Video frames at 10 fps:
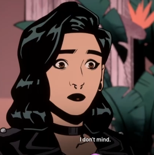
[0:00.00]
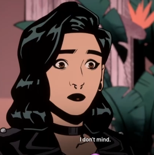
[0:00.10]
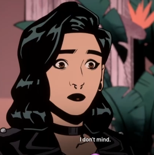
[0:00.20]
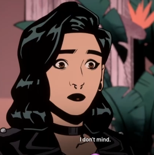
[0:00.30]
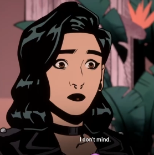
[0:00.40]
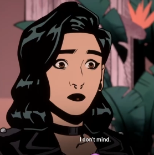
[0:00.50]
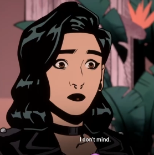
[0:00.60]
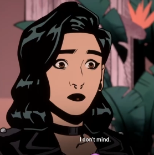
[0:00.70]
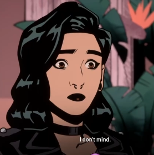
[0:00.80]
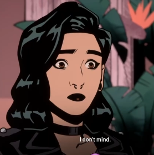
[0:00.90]

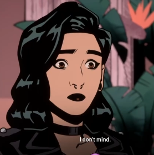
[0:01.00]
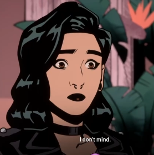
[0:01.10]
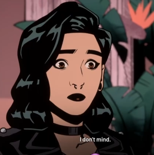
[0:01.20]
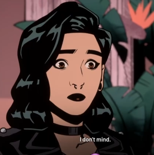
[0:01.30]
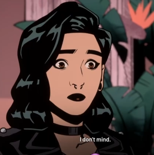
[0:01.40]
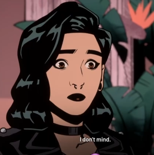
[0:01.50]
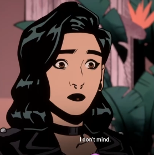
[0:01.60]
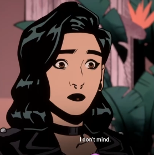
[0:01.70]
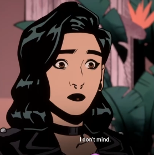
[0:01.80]
(silence)